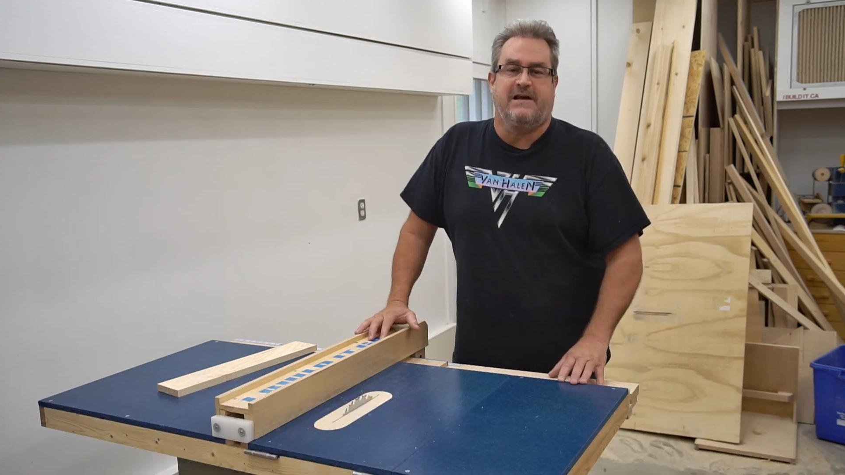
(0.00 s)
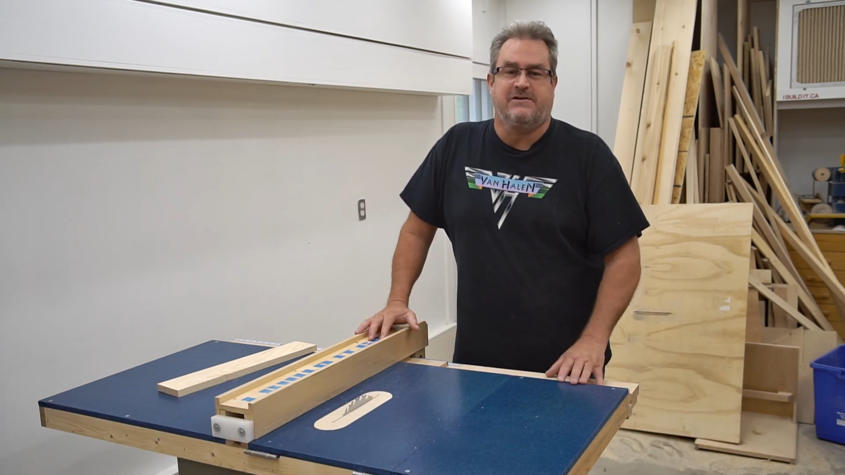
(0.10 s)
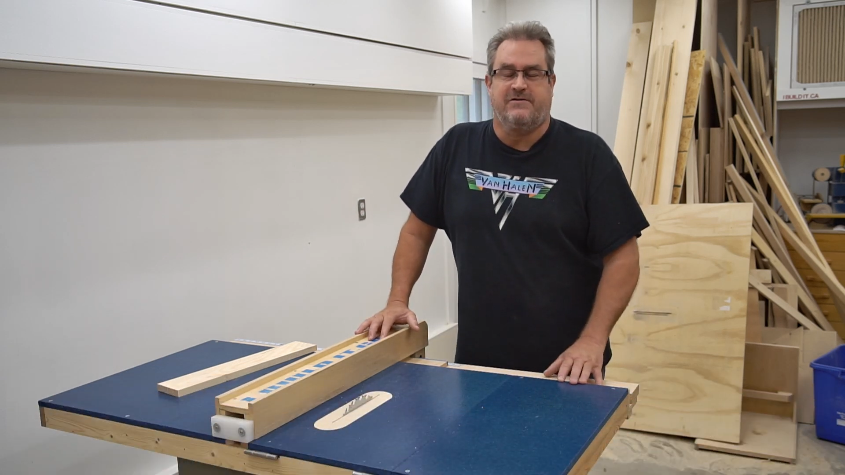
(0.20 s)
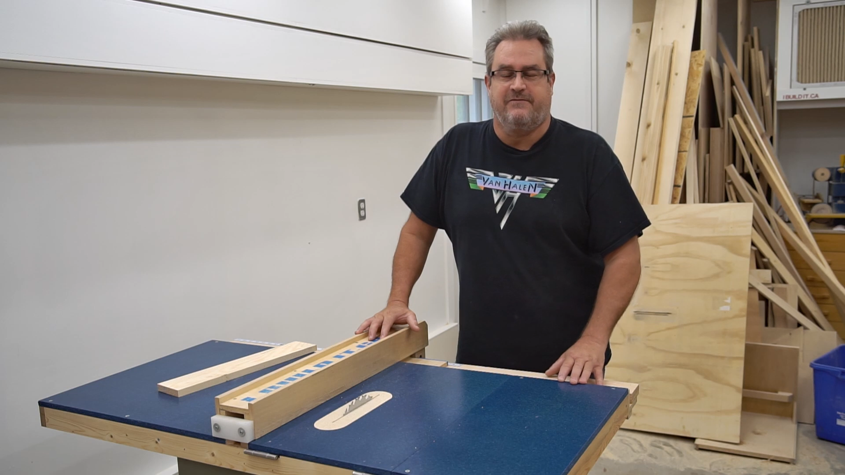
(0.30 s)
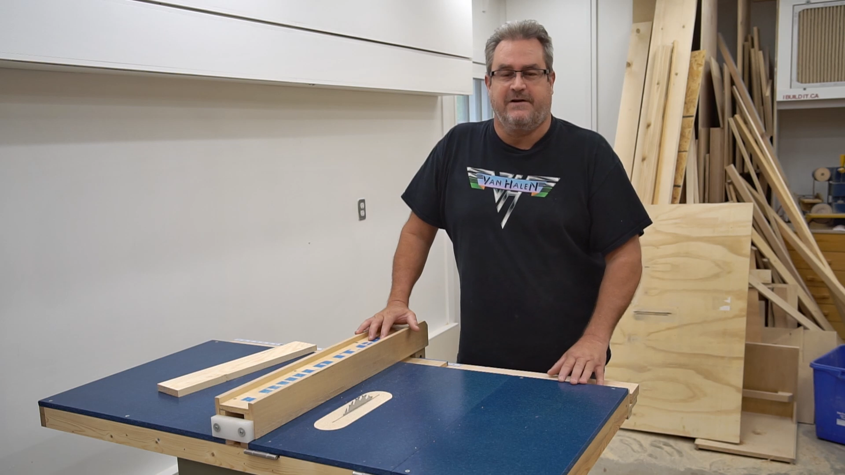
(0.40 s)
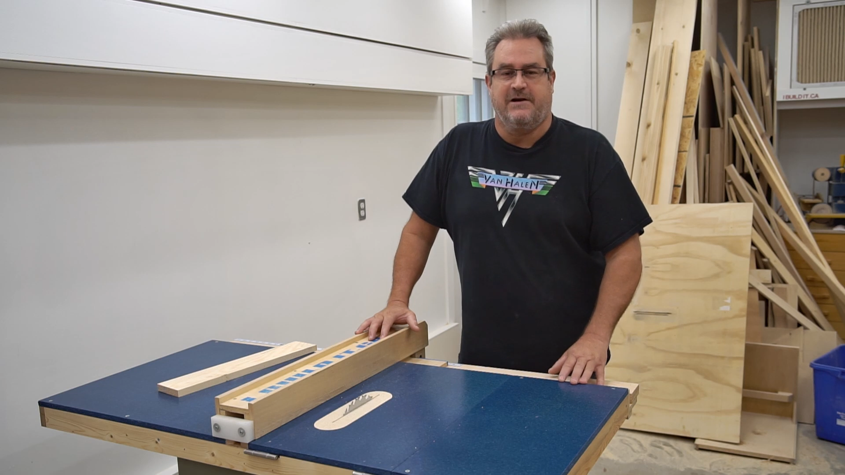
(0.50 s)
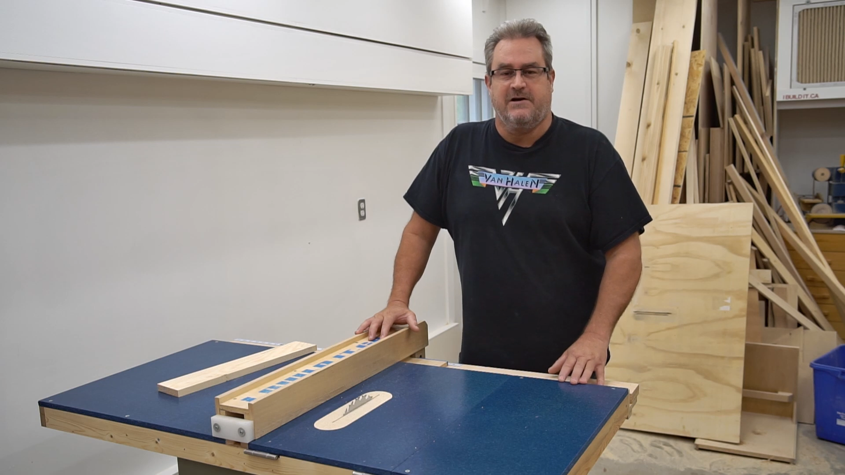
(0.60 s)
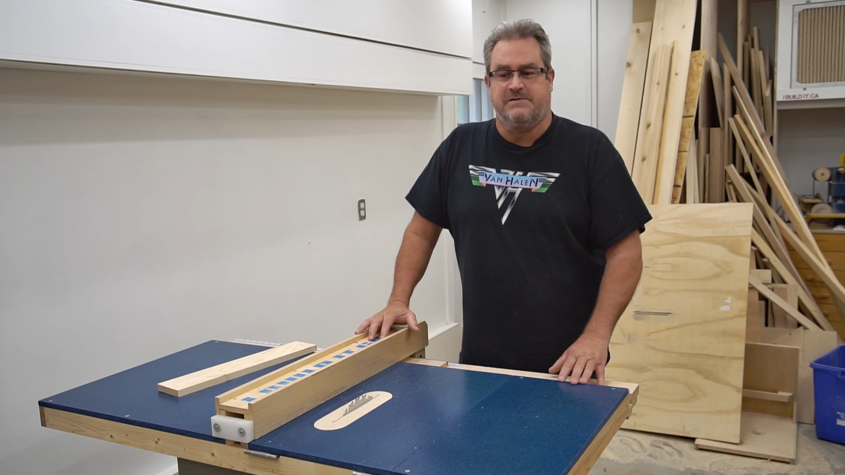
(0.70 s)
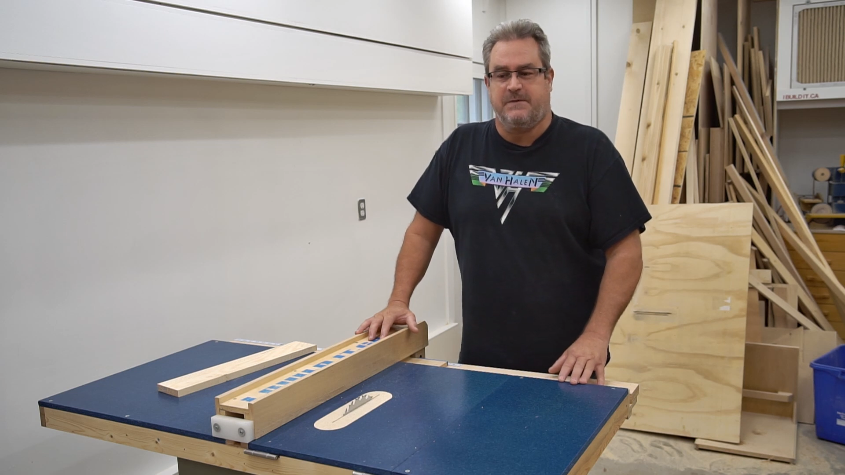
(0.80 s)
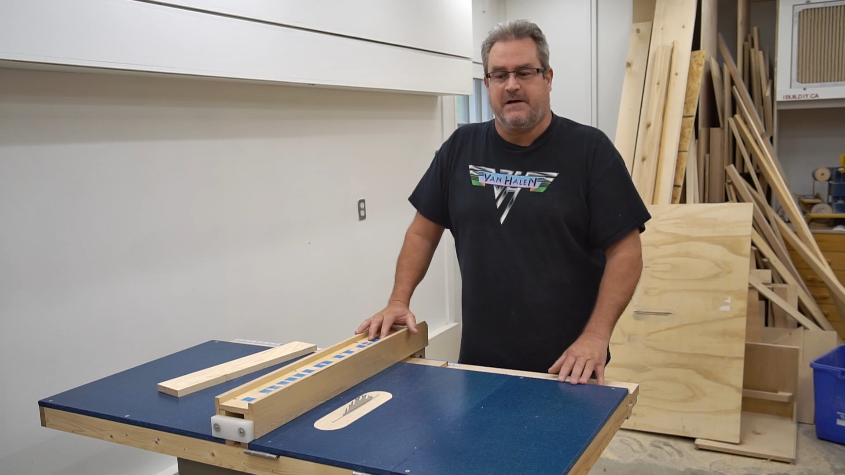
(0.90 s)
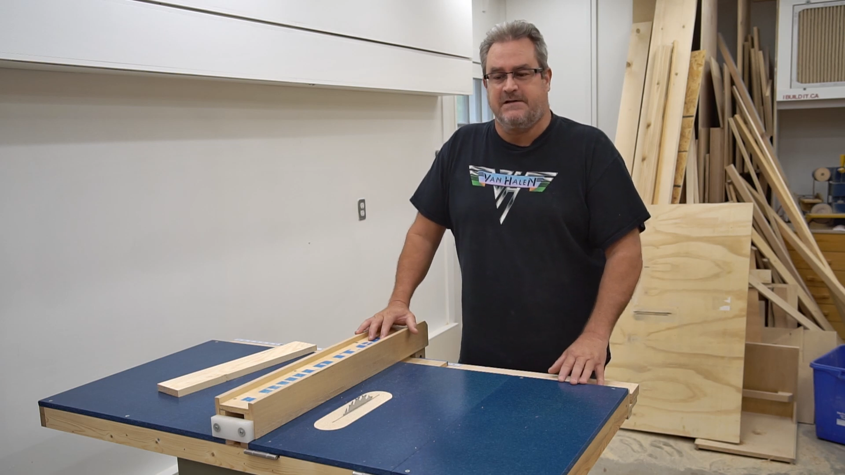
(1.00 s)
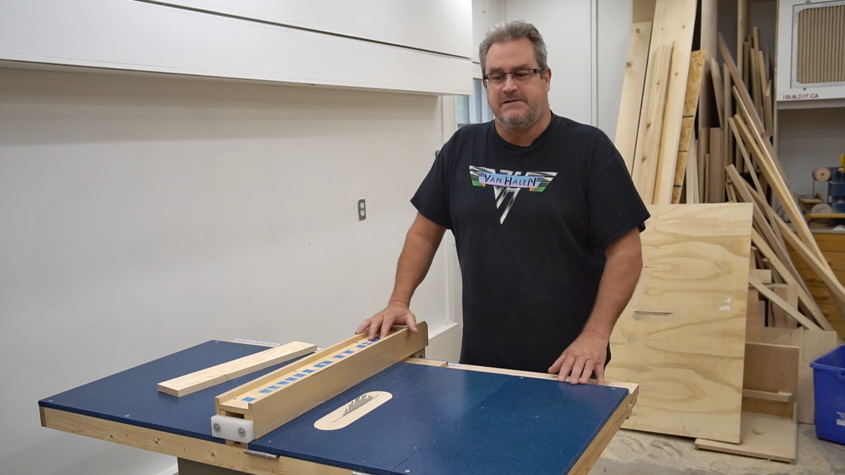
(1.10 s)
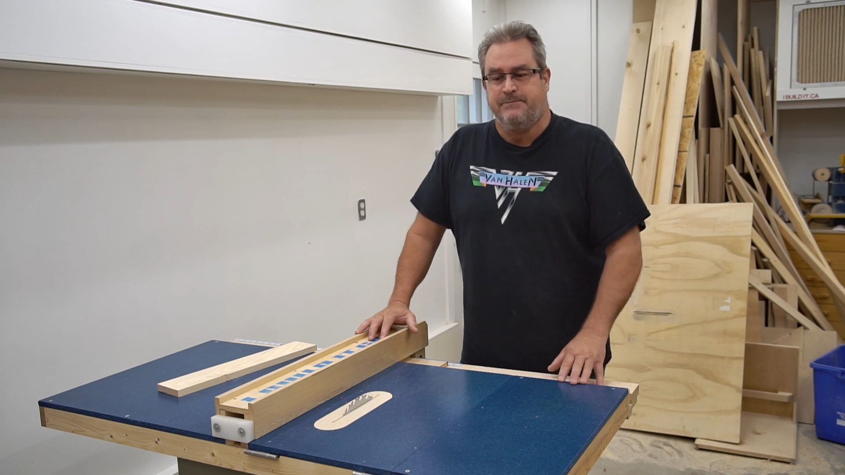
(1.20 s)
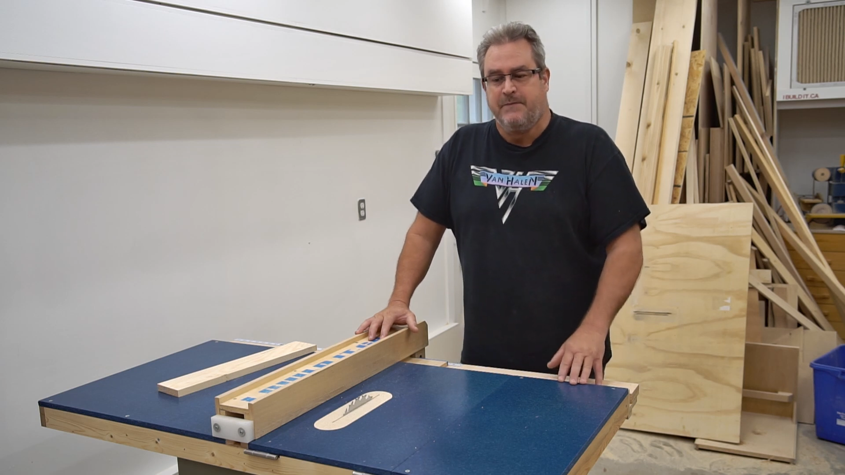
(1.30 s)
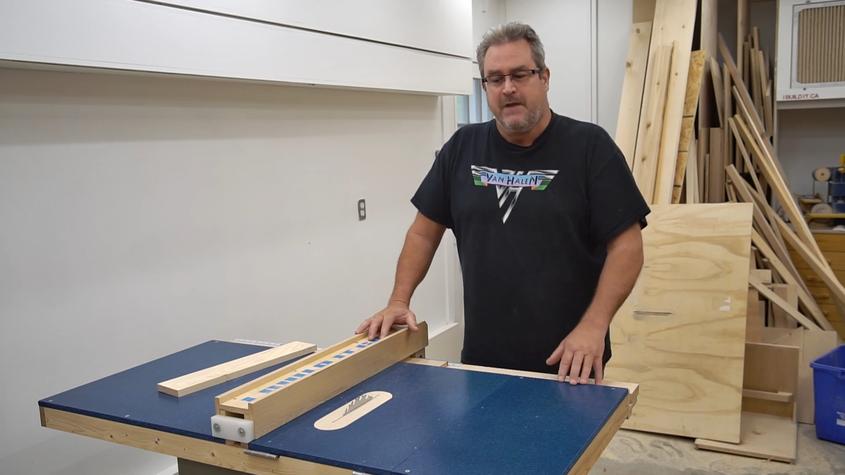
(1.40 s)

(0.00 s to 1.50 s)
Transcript: extra videos because